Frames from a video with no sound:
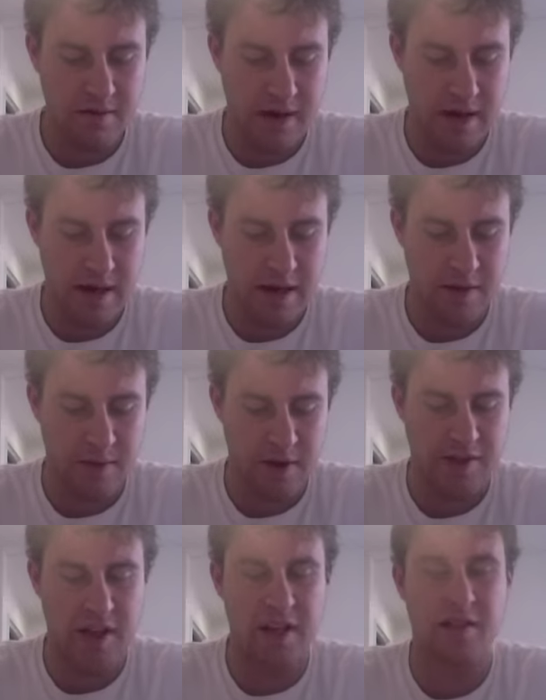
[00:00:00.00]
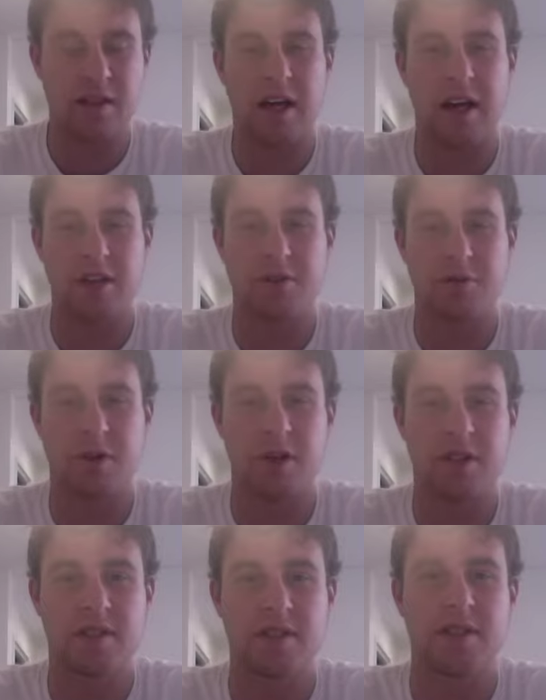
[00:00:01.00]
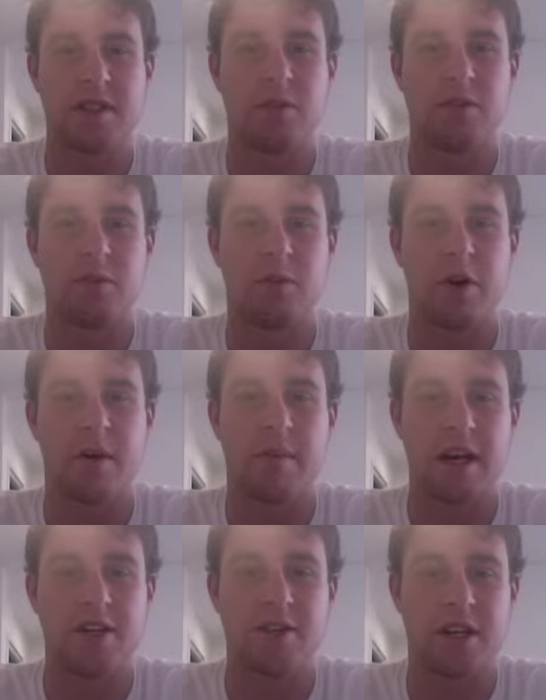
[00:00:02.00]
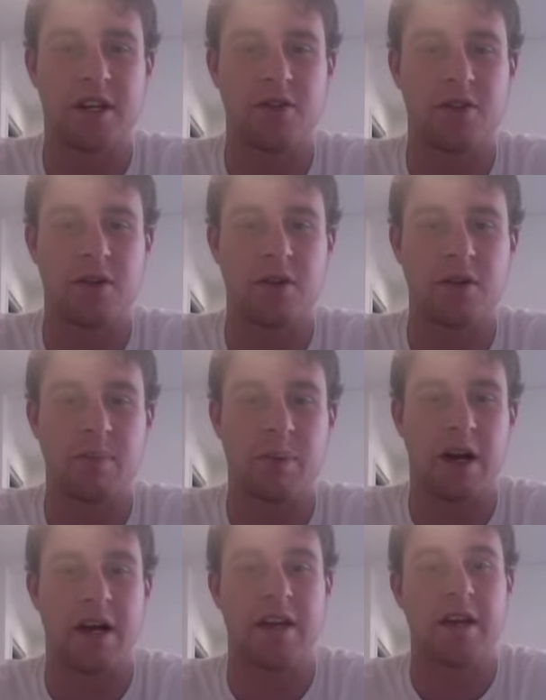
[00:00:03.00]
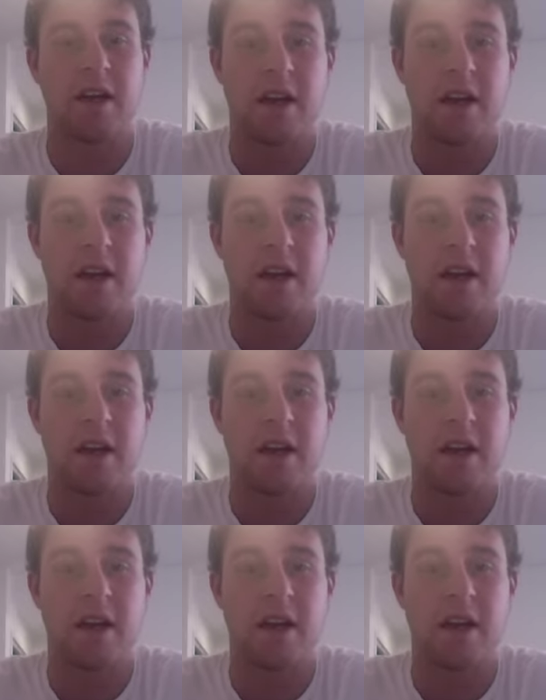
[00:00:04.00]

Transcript: I think the large words still were a major issue, but